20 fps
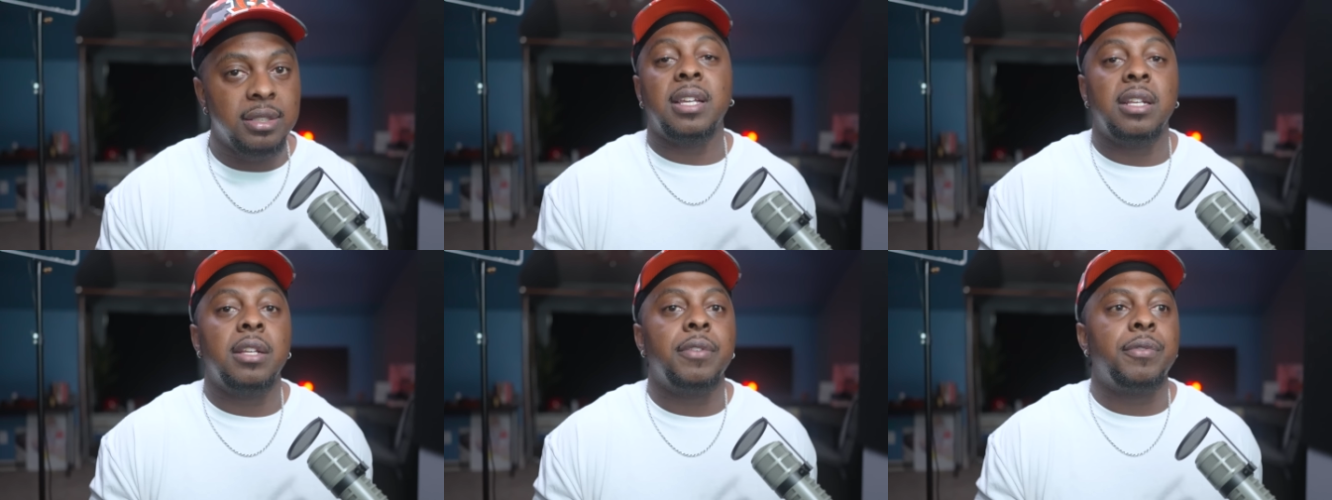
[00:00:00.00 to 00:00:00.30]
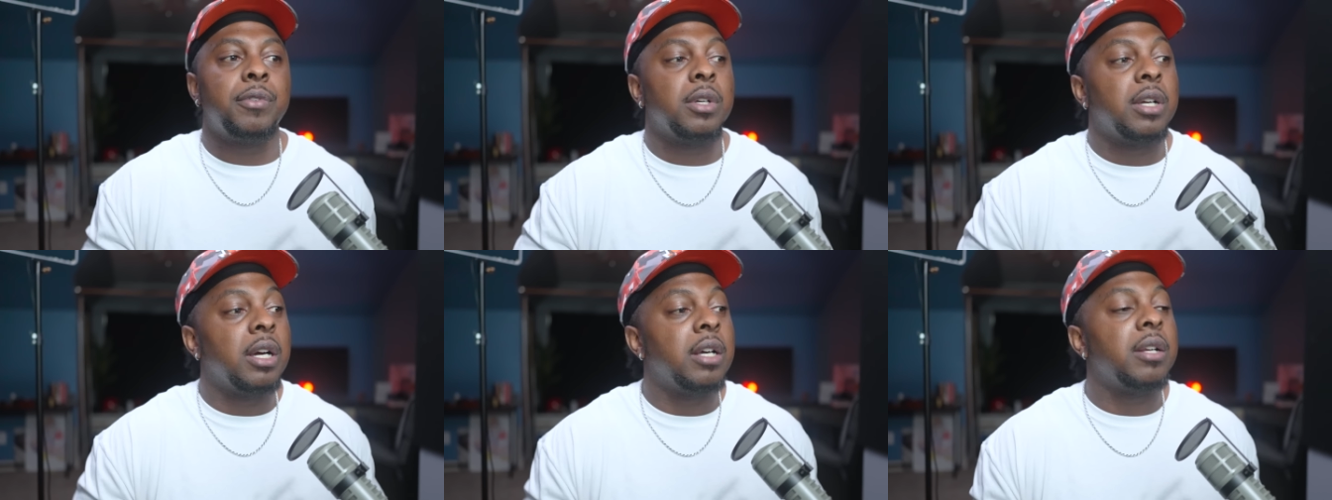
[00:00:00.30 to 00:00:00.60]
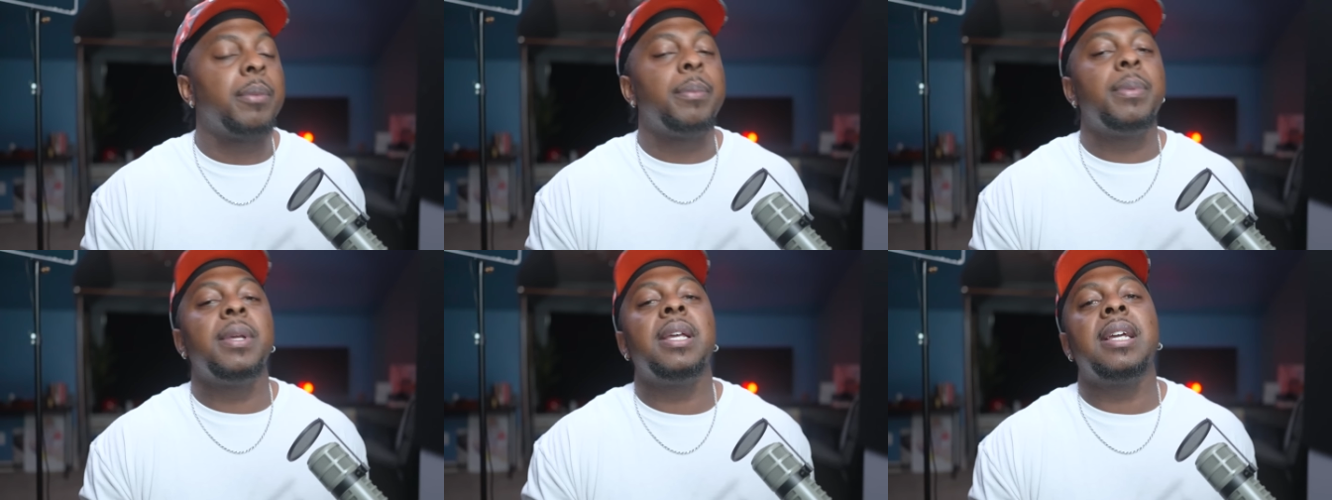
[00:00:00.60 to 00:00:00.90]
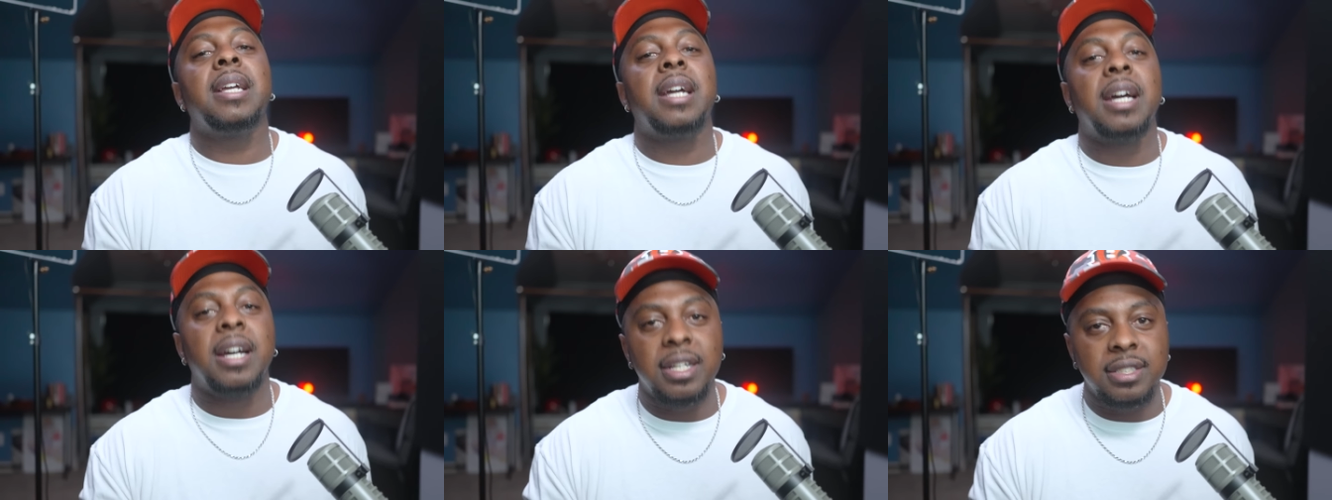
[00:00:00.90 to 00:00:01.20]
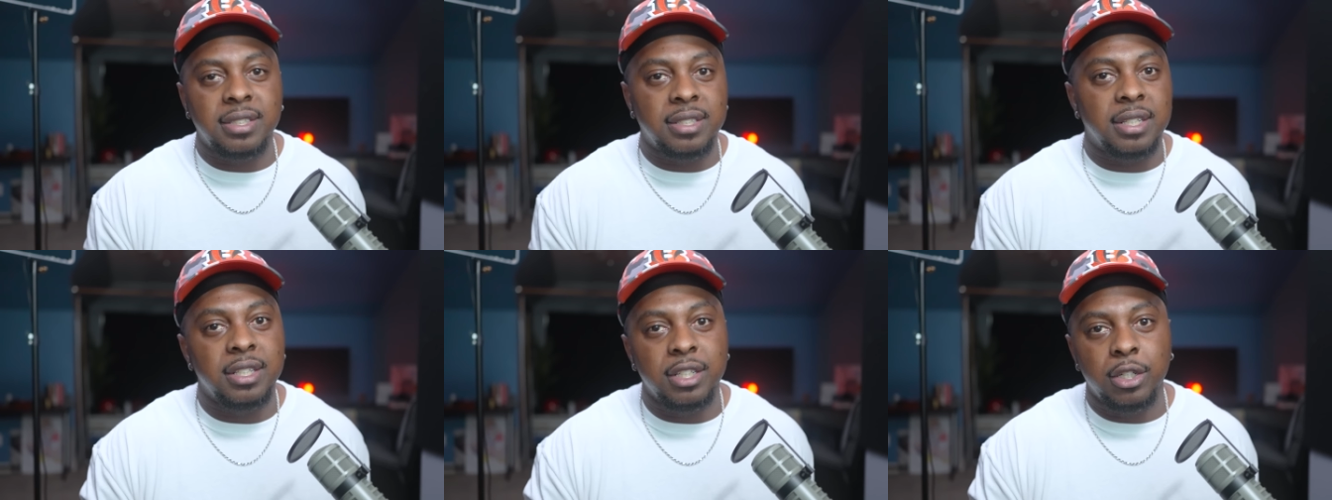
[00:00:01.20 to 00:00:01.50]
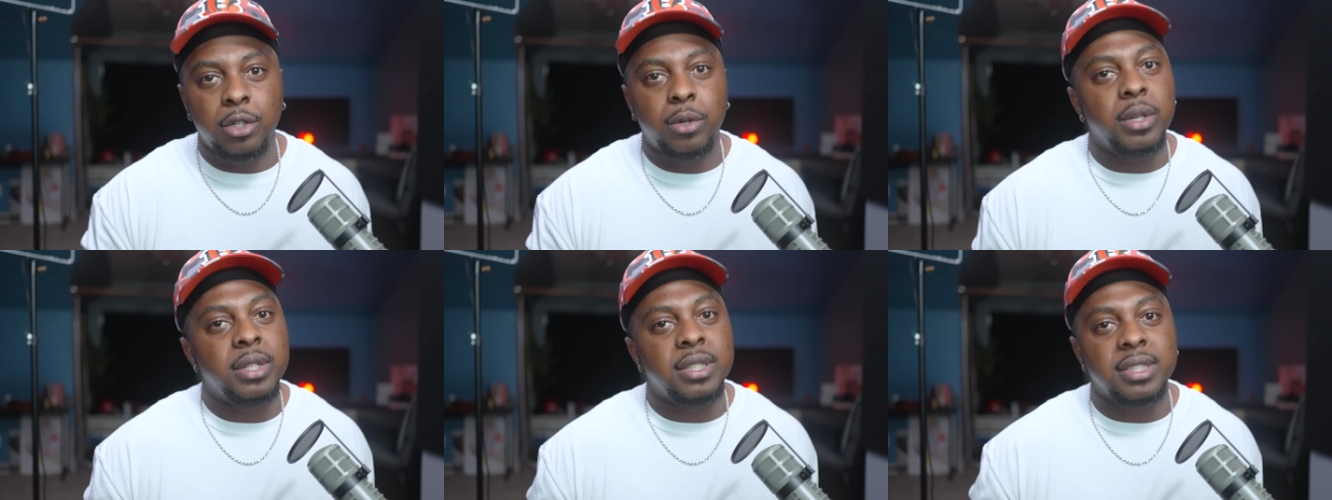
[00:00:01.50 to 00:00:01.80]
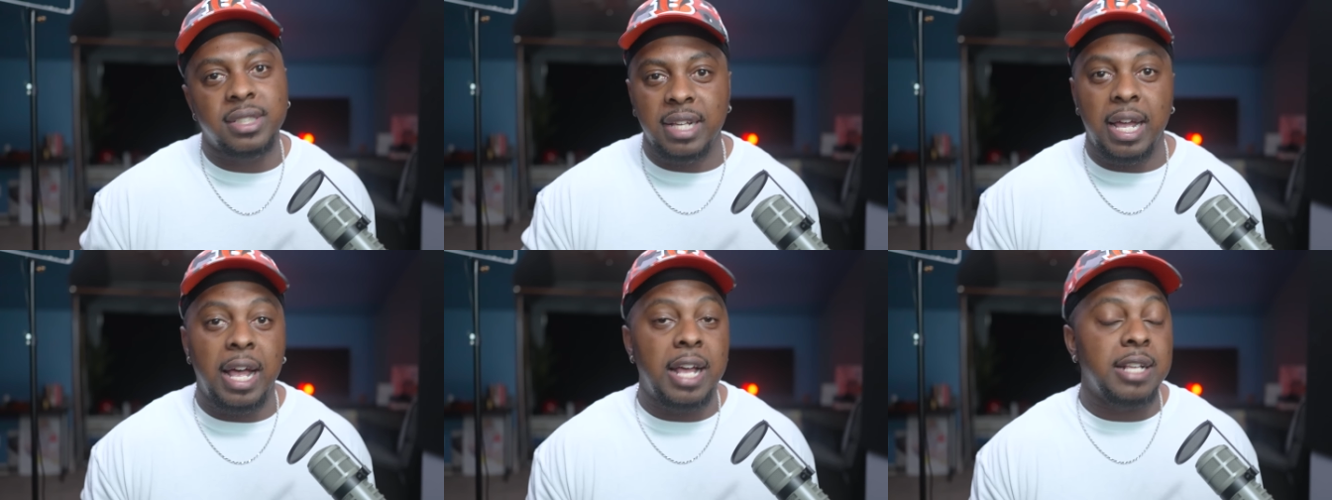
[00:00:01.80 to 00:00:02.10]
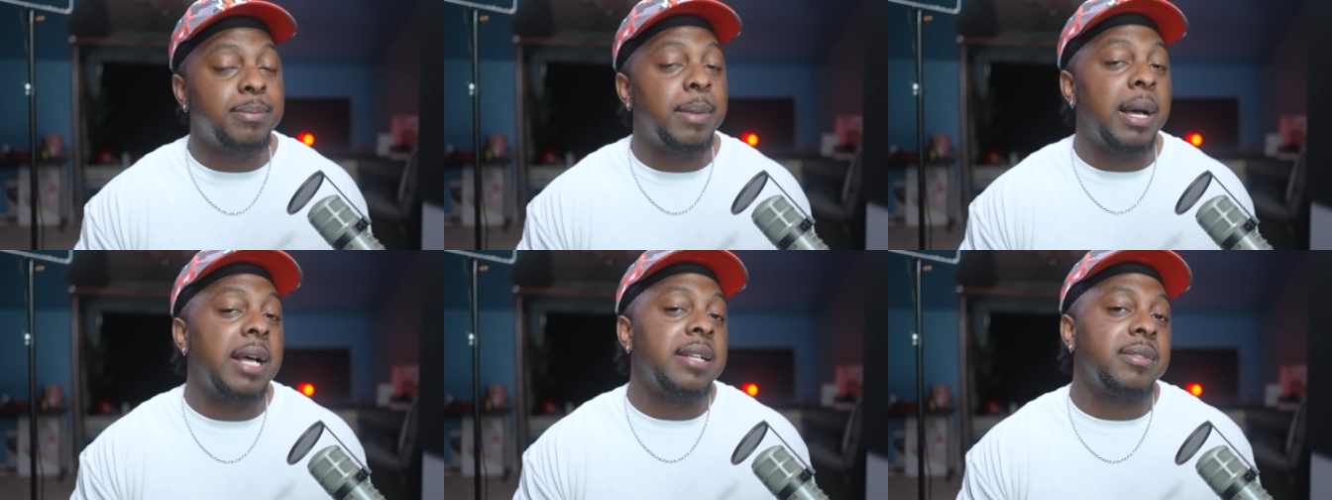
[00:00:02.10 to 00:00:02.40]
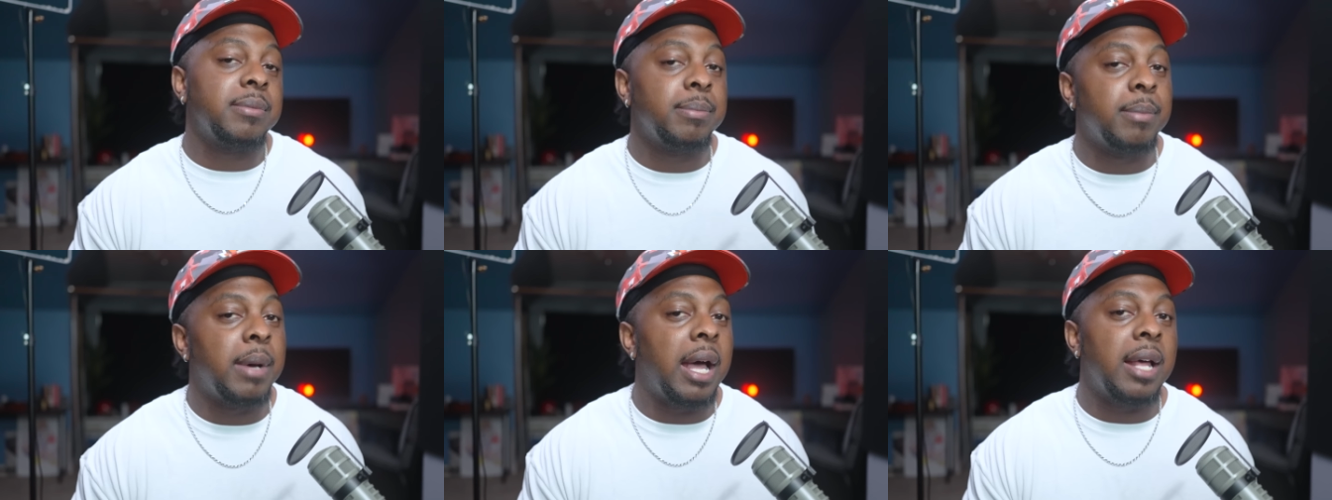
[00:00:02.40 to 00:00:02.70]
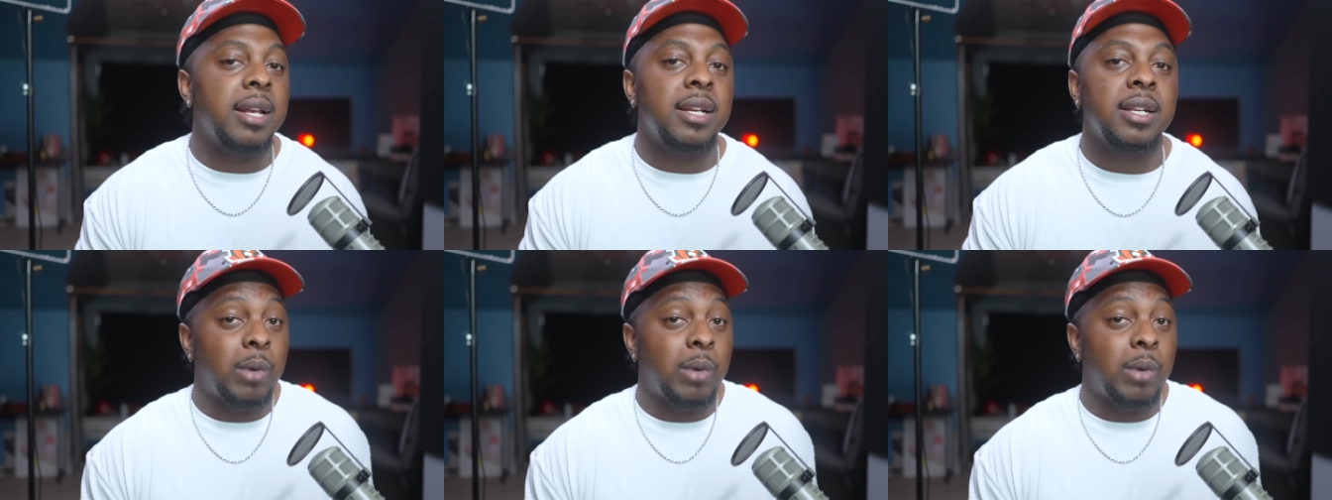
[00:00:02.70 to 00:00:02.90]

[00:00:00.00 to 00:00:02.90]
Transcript: And if you're gonna be constantly criticized by somebody,